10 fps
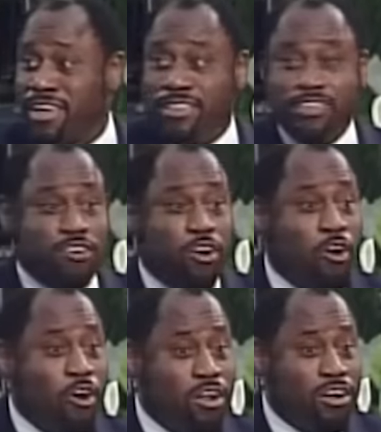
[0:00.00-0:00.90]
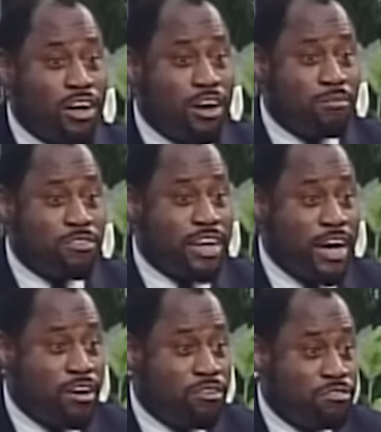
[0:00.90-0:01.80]
This all comes
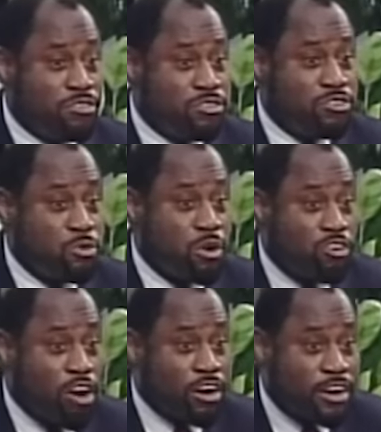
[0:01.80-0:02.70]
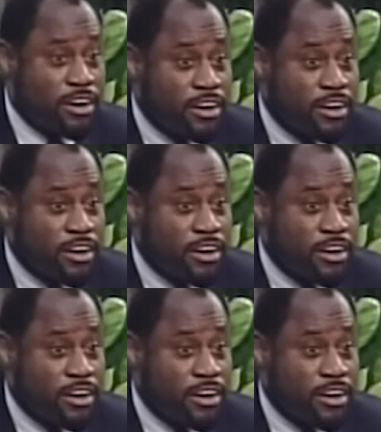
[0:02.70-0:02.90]
down to a rock.